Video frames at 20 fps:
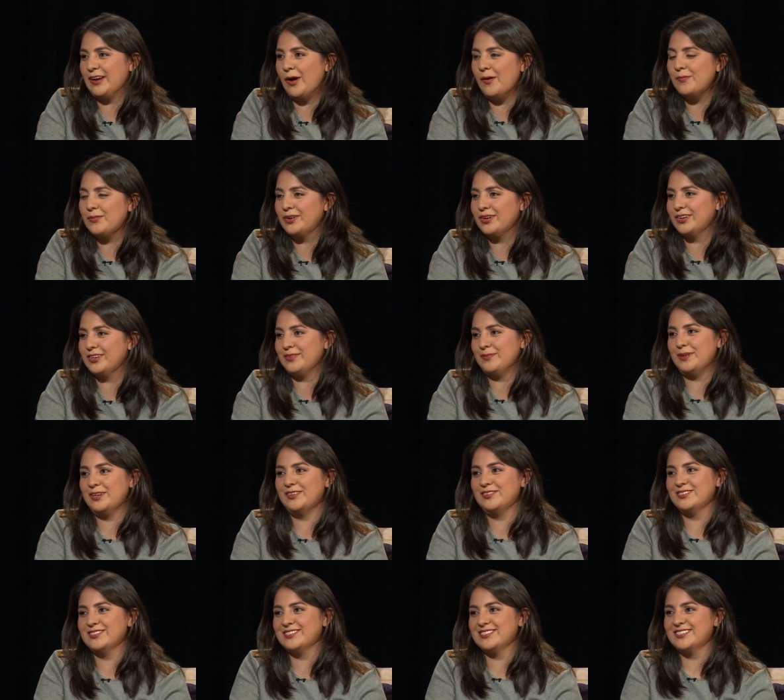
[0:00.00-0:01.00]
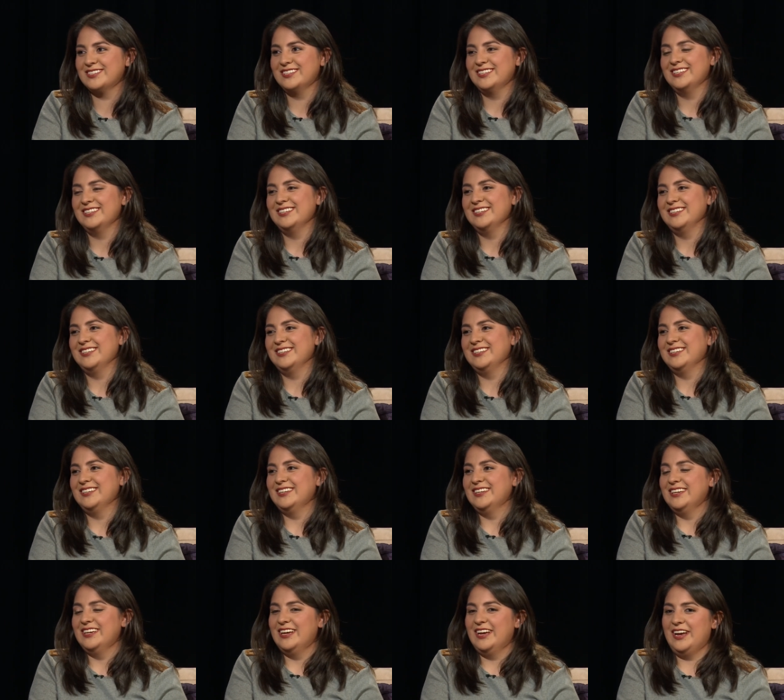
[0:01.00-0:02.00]
home cooked meals. And now.
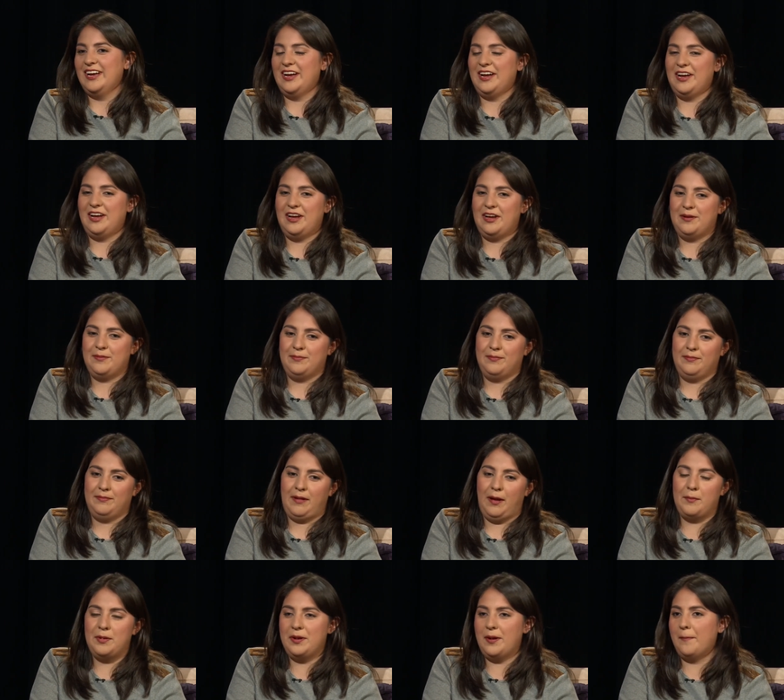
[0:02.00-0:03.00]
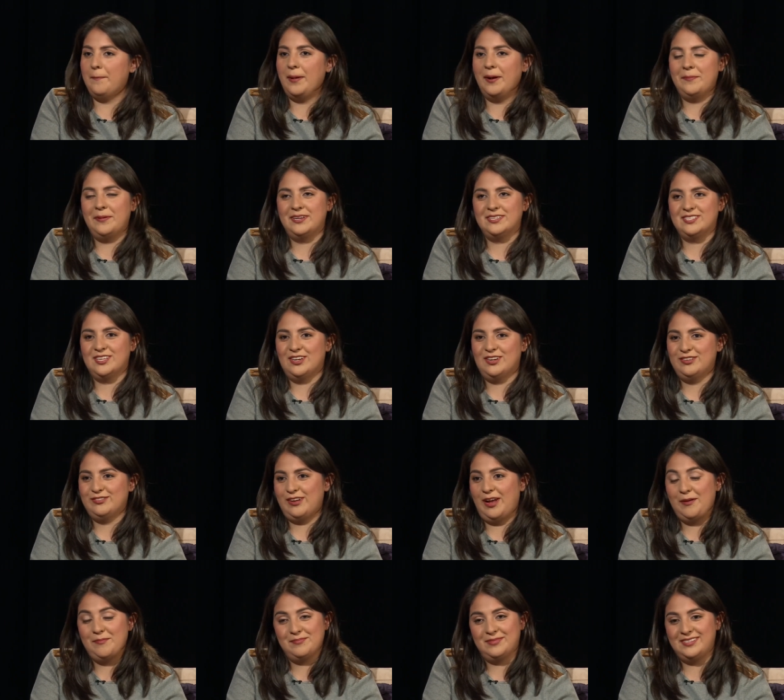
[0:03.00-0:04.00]
Um, I mean, I'm by myself.
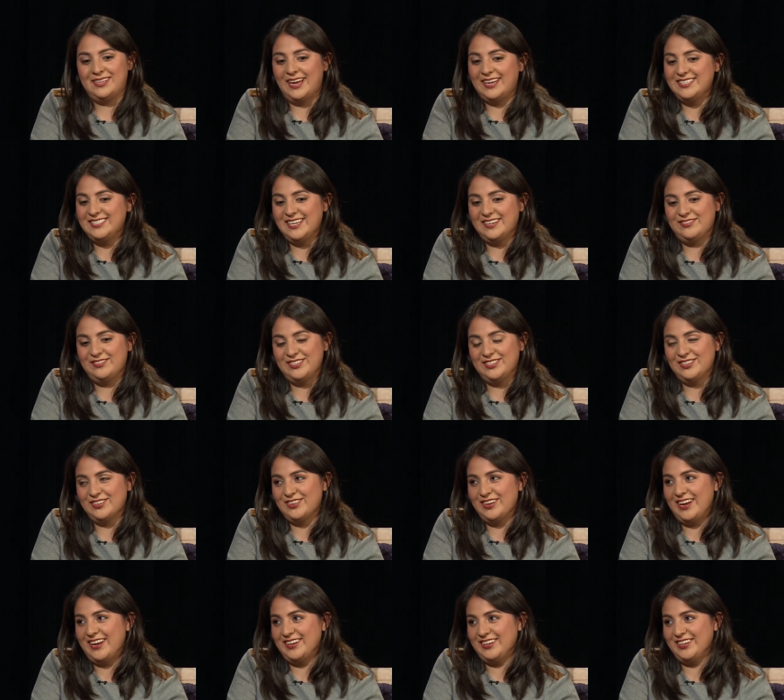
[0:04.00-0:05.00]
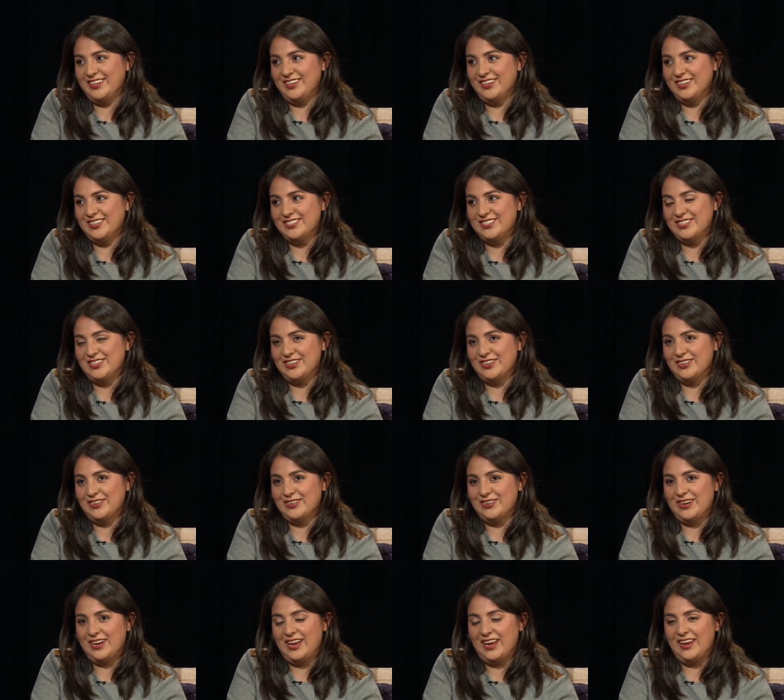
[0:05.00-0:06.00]
I'm, I definitely don't know how to cook,
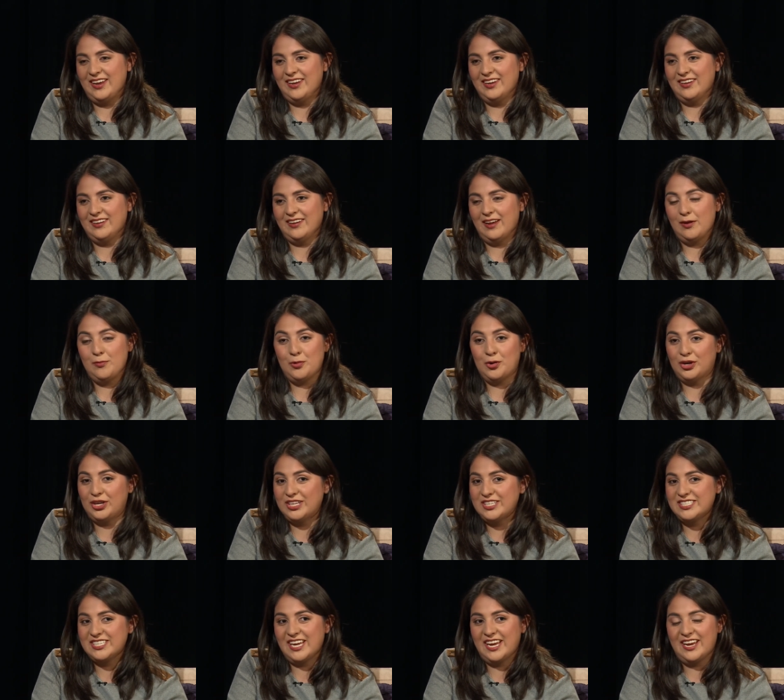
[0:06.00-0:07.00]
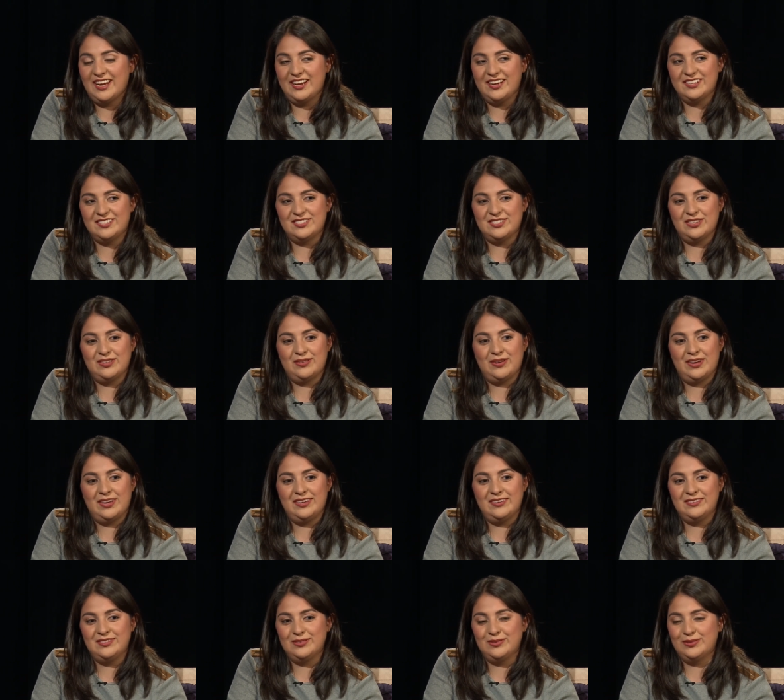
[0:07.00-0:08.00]
so I, I work in tech, so I
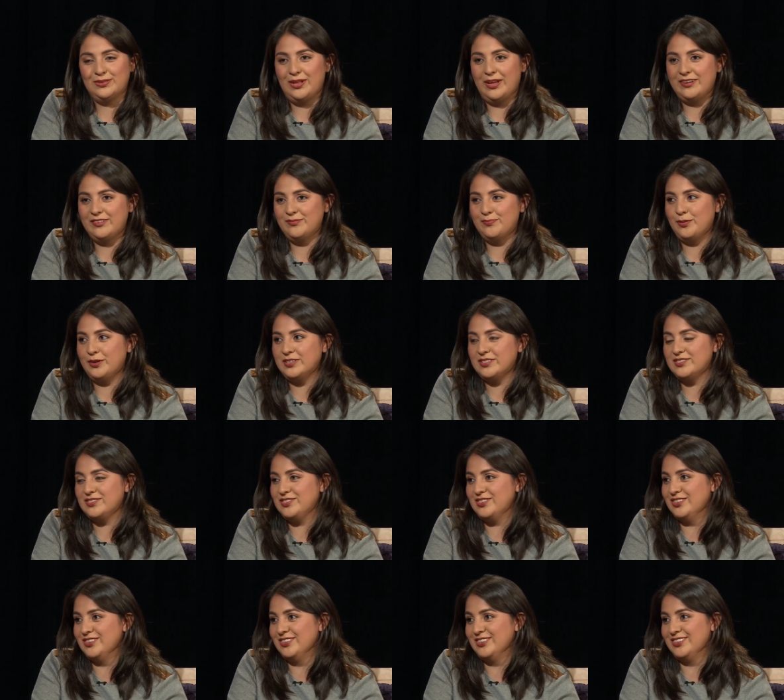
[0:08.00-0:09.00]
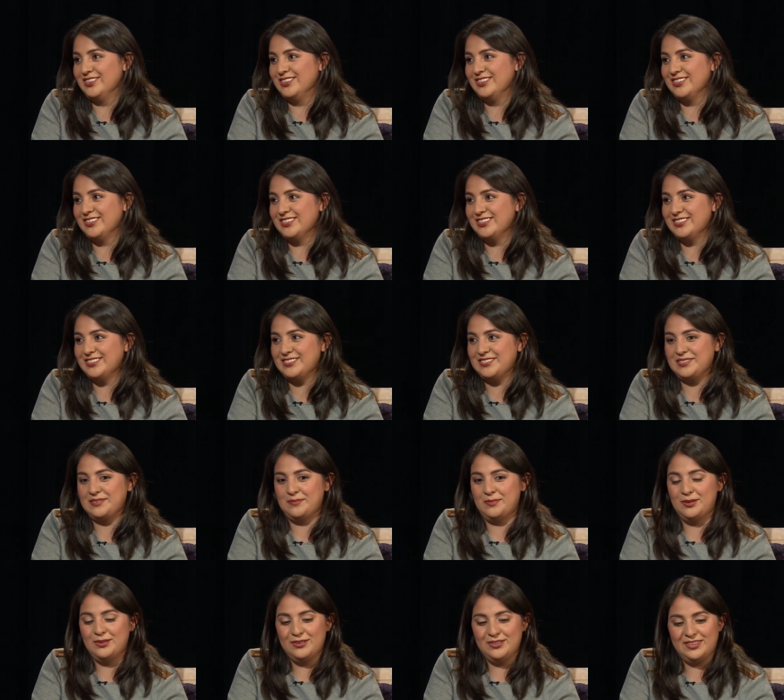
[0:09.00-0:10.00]
do a lot of pressed juice, mm.
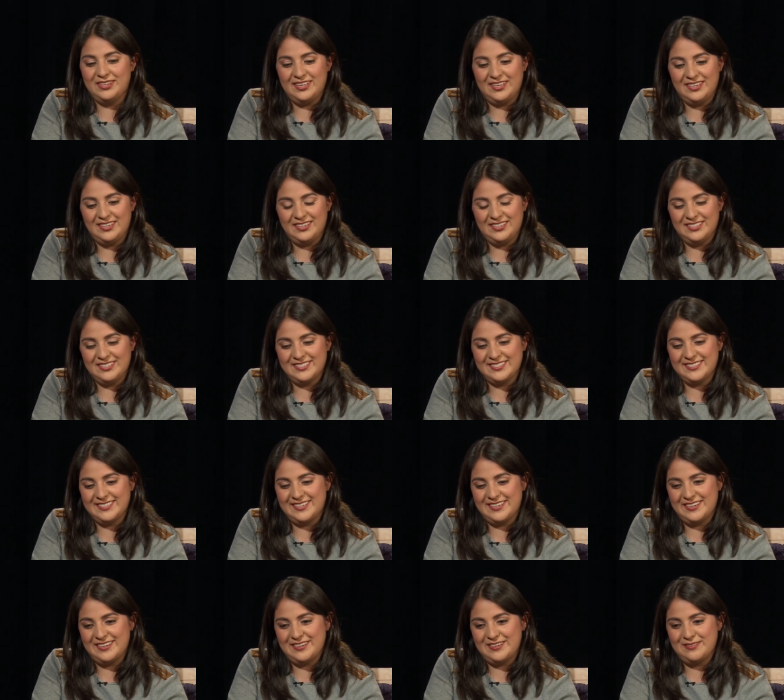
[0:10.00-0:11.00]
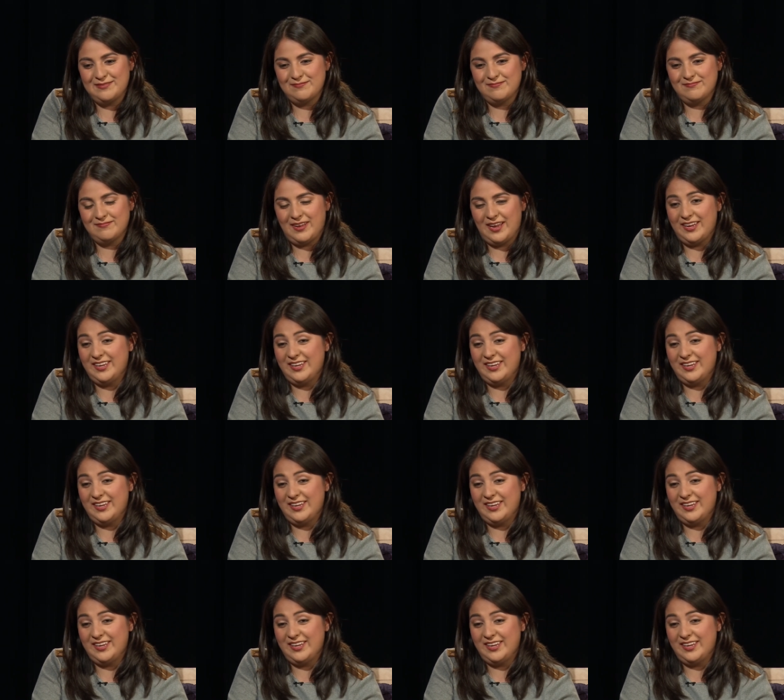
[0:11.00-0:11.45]
smoothies. Um, mm-hmm.